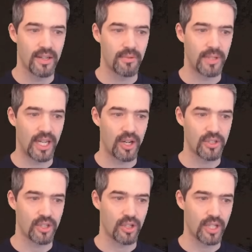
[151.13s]
We
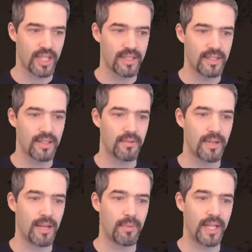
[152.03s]
launch a rocket
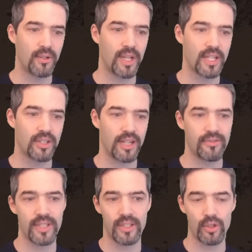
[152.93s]
while manually
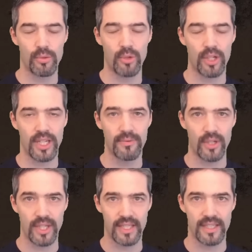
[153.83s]
crafting no more than
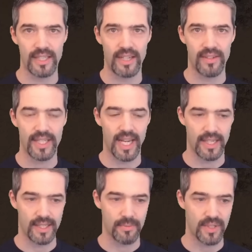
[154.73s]
111
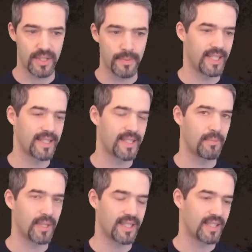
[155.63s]
items. It's a
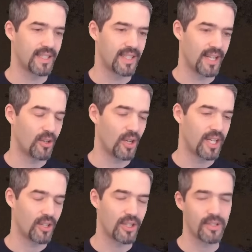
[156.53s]
bit
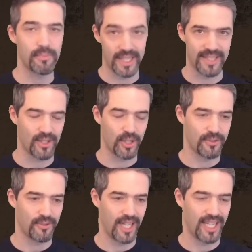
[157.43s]
annoying also, but it's
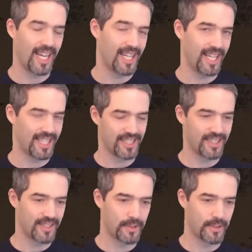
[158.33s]
also fun. I like it.